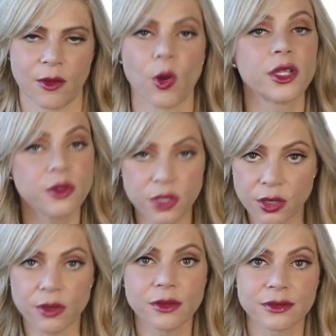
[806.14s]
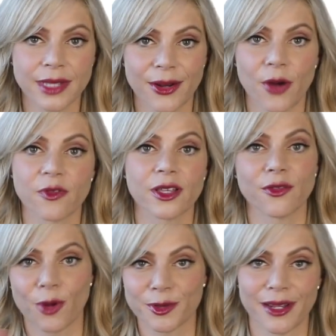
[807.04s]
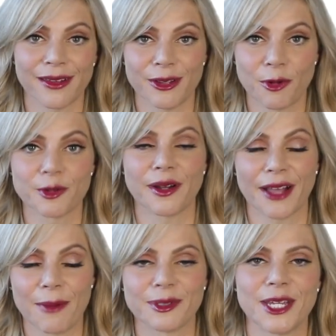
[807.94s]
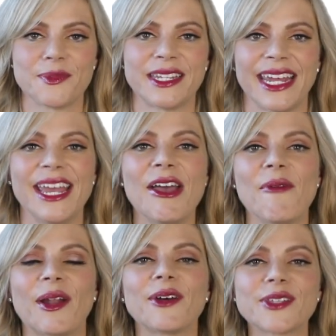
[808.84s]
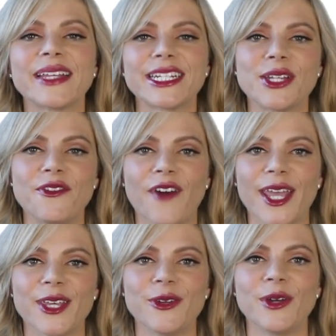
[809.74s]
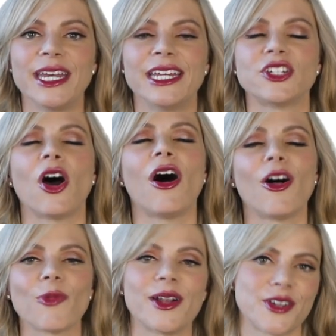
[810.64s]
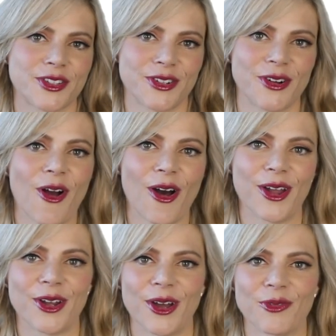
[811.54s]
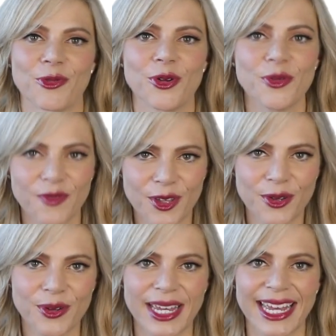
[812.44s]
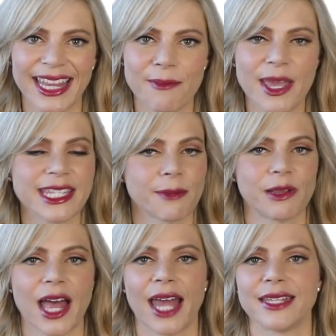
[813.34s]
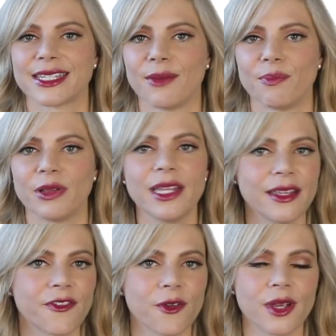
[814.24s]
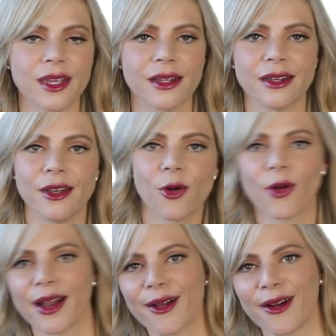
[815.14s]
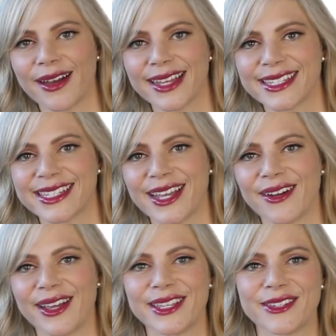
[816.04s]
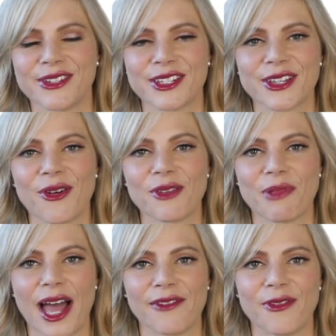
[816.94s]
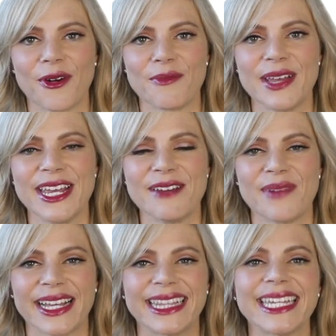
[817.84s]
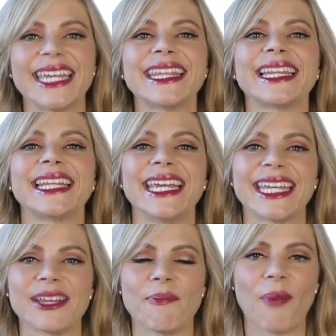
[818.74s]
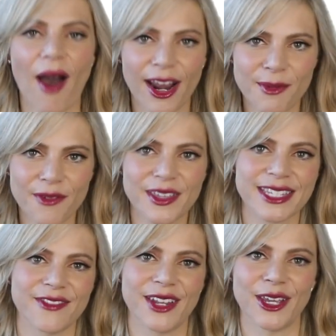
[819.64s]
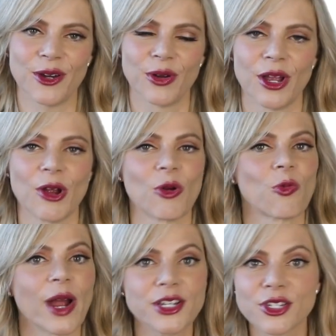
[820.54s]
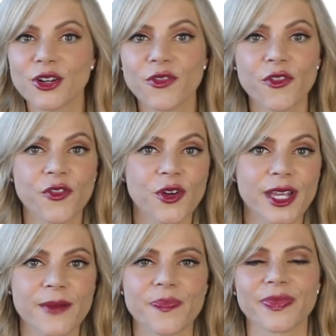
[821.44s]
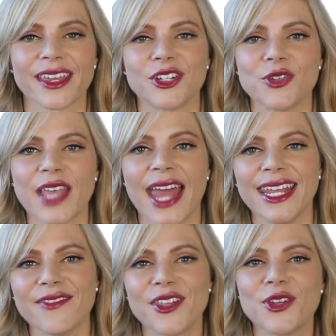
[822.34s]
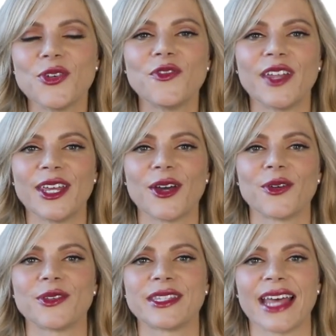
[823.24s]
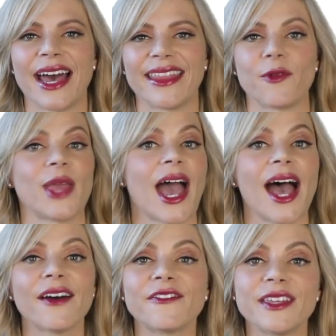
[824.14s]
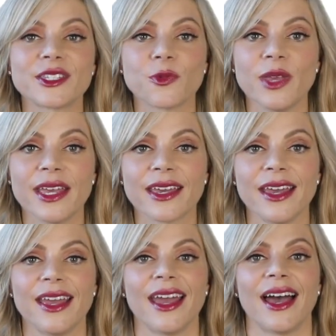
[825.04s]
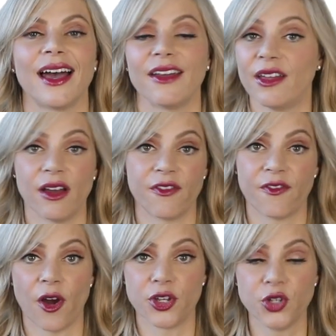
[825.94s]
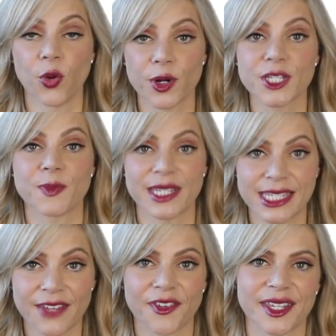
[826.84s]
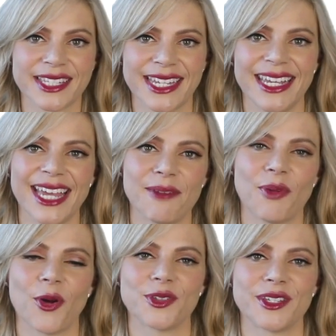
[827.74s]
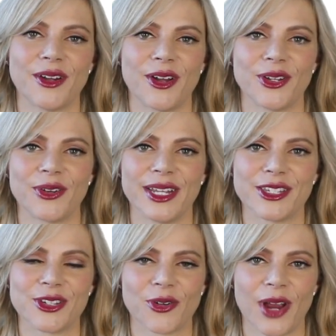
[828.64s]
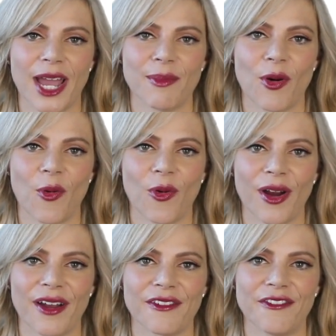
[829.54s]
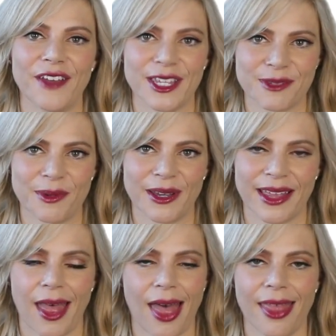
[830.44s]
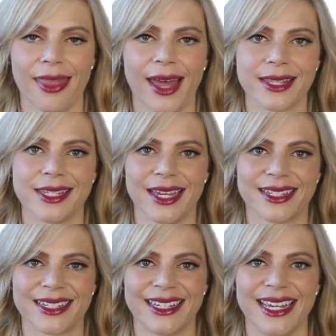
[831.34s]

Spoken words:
Well, you do, and hopefully you wrote down a couple tips today. But I'd also like to invite you to all register on Roomvu. The basic plan is completely free, no credit card necessary, so just go on the platform by clicking the link at the bottom of this video, register for free, choose any of the new videos that we have this week on your specific city and post it on your Instagram or Facebook. That's it.